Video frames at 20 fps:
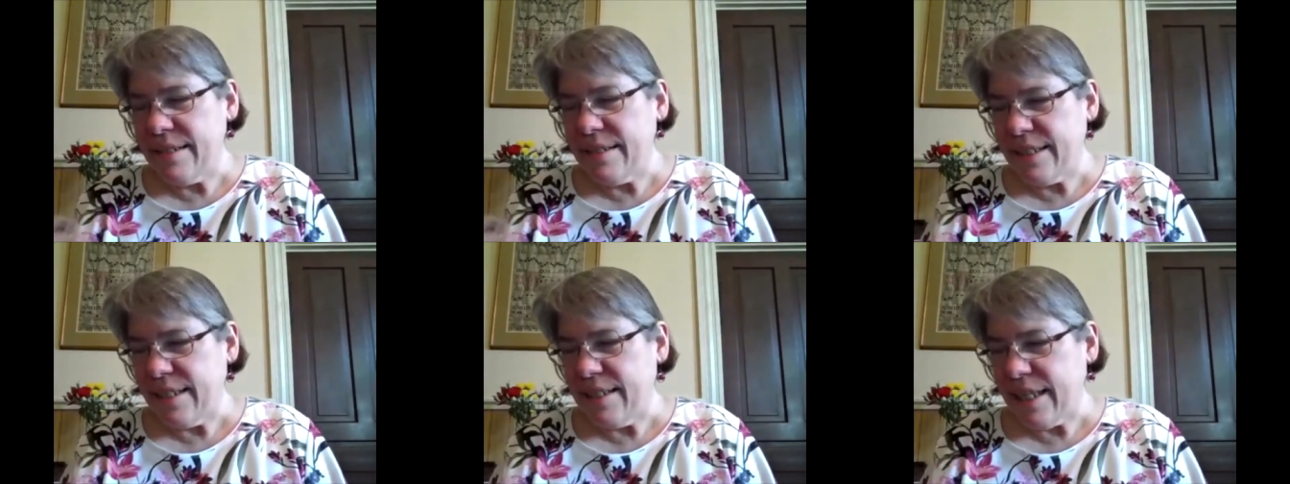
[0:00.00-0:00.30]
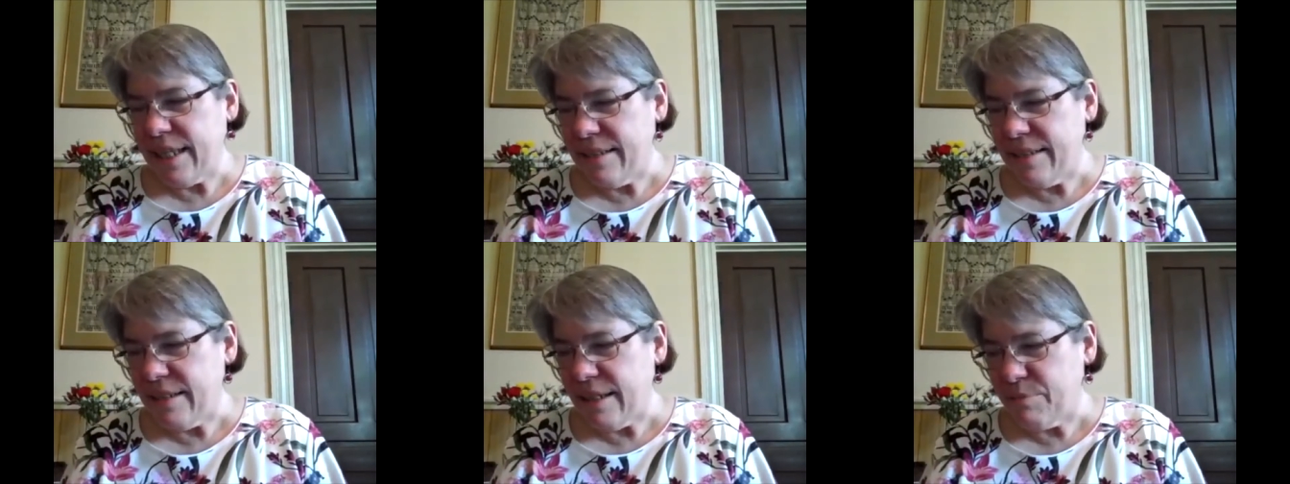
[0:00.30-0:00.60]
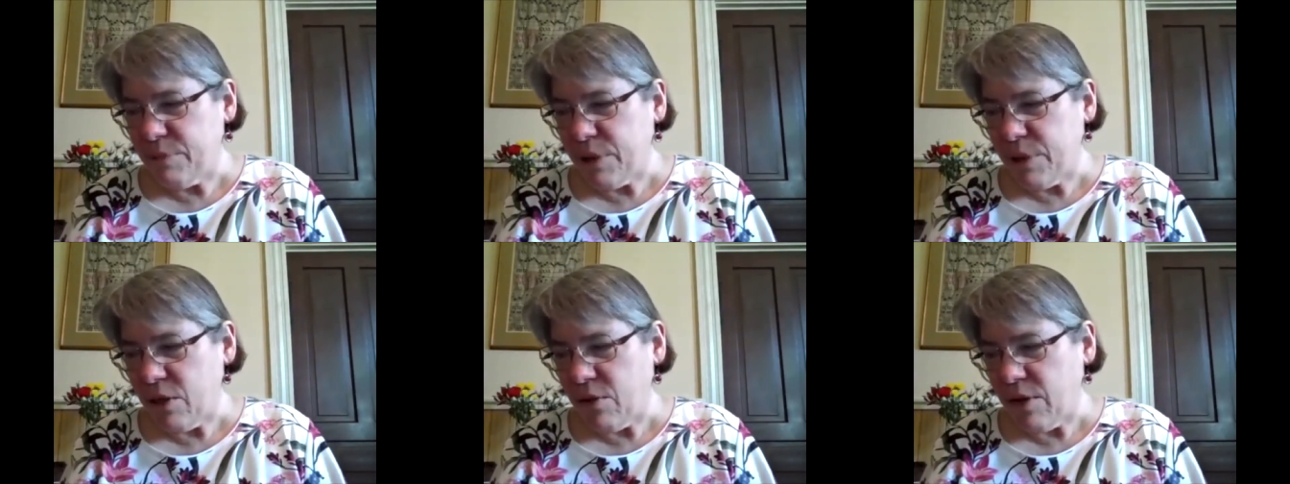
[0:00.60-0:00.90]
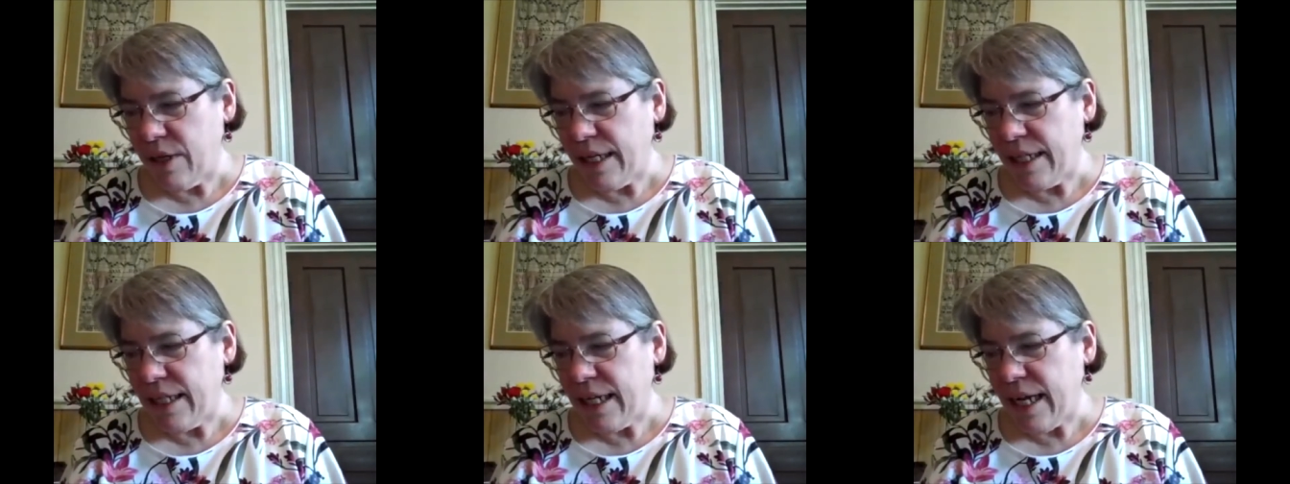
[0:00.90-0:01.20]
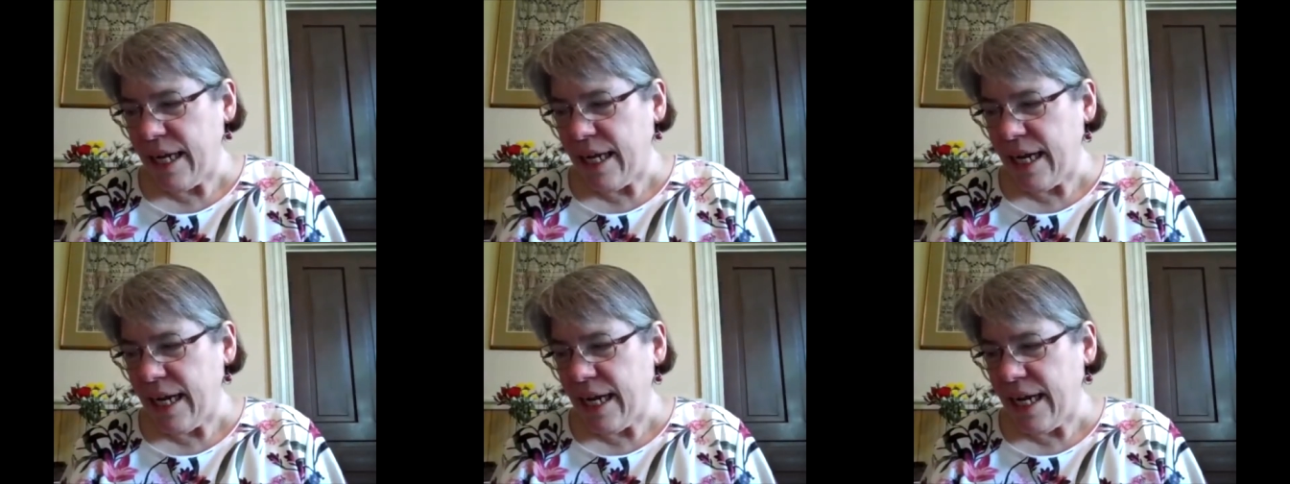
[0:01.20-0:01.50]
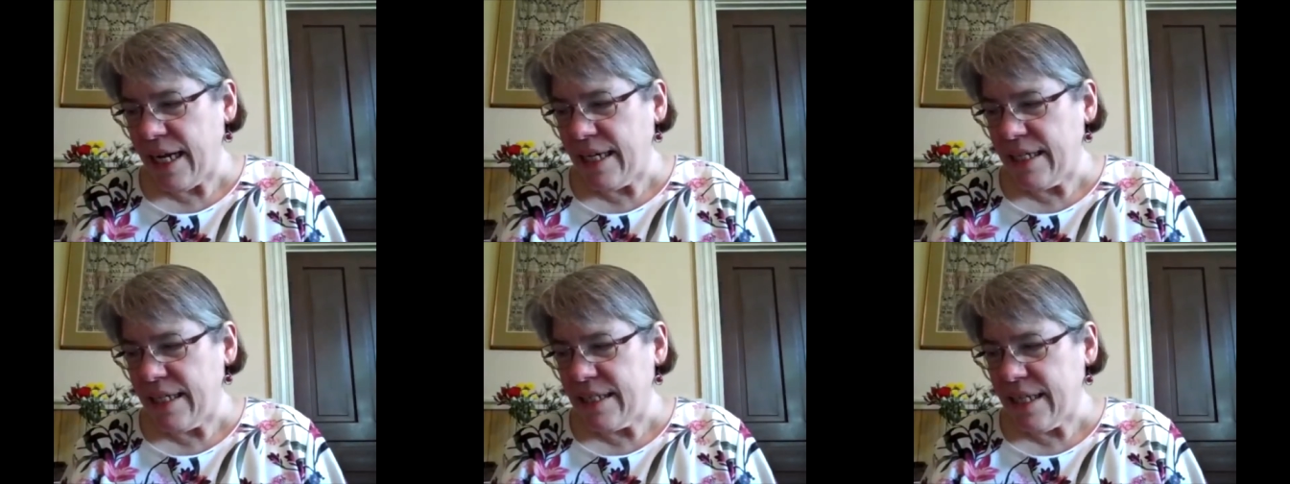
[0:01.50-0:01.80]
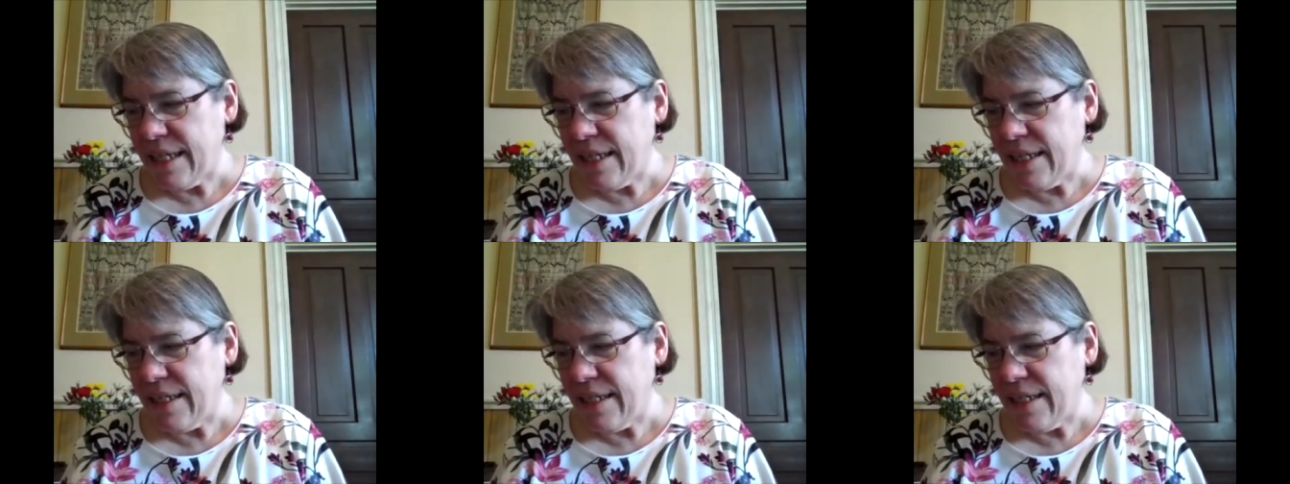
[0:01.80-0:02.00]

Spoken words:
did end up going and